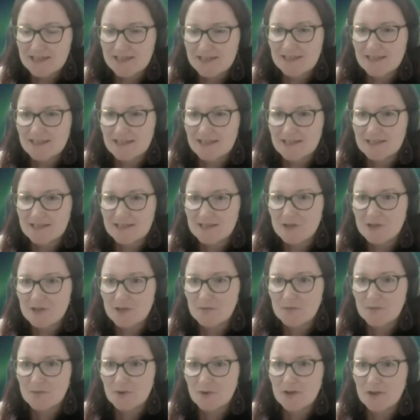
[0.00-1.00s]
says
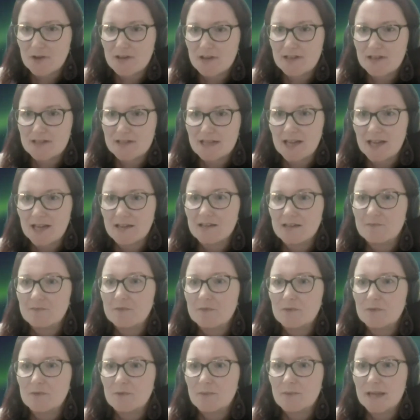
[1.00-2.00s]
Tom Cruthers, how can
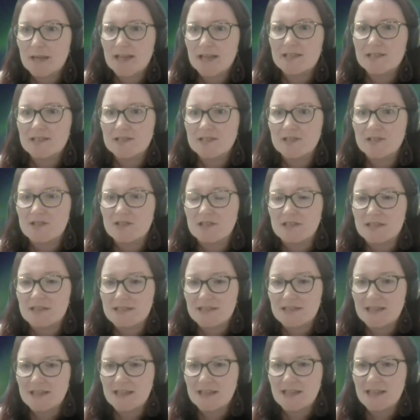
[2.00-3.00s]
we prepare
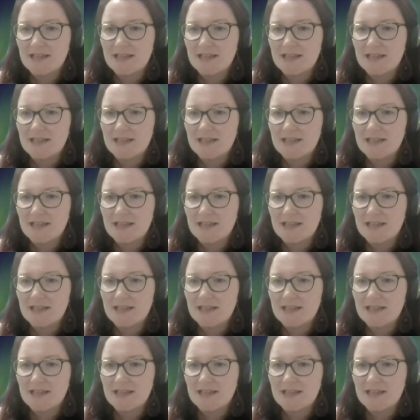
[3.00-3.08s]
students